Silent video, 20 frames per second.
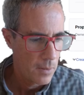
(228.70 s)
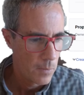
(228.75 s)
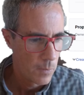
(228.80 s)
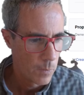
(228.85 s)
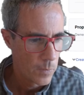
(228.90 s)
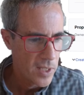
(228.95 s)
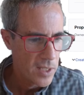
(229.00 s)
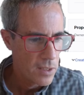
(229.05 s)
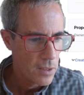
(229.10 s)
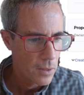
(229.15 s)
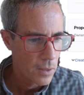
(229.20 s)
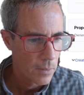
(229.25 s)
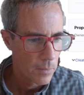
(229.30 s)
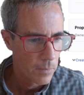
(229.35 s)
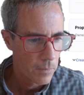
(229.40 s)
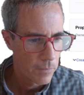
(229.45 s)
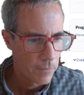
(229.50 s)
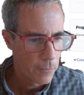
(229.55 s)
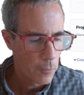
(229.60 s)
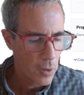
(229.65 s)
we
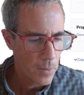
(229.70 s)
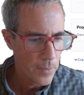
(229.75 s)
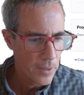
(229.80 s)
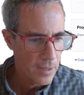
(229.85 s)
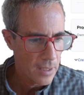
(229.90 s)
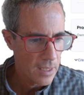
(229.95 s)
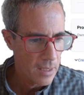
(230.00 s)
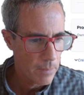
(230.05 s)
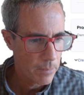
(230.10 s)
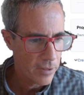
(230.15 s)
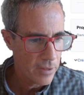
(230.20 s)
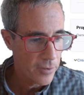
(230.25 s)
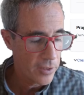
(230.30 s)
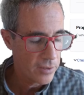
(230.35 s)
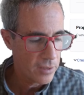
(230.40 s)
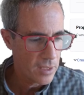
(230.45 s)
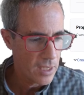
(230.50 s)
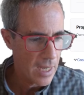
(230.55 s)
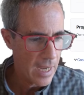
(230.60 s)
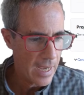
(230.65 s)

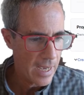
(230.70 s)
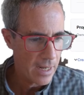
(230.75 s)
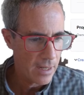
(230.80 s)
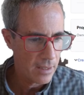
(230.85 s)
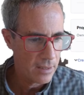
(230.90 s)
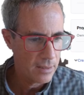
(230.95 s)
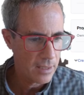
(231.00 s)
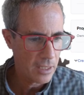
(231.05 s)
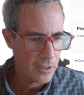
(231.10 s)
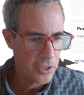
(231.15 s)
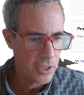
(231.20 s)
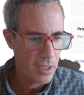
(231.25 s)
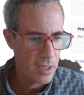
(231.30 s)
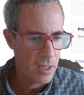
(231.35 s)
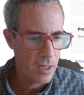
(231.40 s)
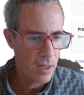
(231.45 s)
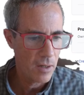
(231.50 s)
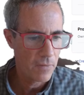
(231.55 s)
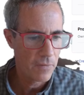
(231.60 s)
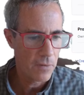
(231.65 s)
previously had a section
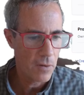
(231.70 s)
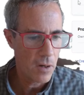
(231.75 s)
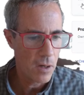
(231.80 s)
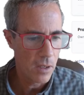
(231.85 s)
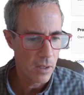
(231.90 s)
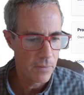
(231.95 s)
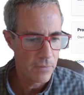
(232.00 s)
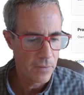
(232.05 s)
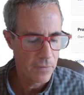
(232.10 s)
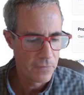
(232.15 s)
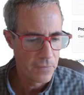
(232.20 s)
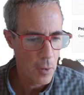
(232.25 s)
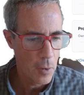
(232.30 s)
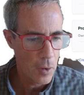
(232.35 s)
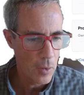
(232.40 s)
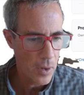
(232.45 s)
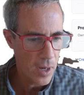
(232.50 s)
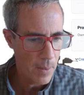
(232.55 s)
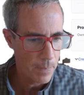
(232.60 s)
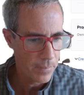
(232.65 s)
here for all of the
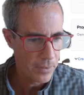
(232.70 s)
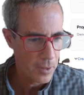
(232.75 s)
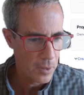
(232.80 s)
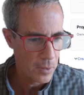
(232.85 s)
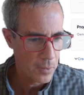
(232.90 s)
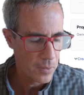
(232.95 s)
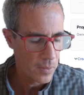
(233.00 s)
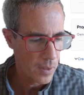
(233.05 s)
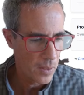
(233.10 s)
photo upload.